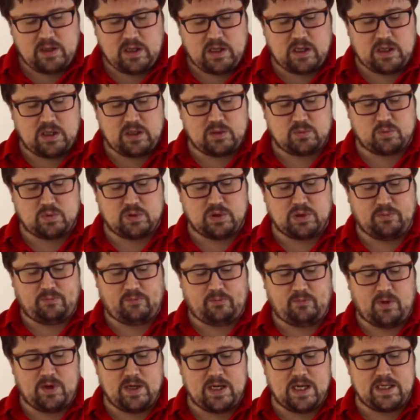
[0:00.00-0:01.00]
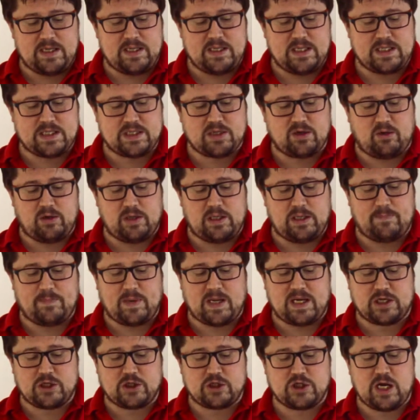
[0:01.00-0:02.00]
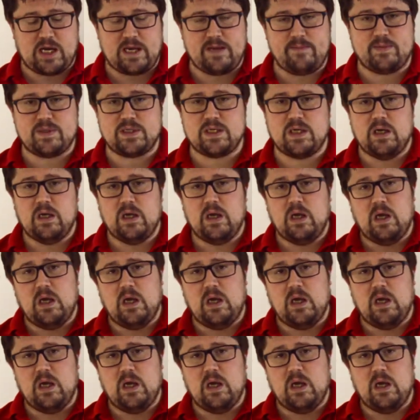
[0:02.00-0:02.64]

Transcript: the front end is slightly better shaped.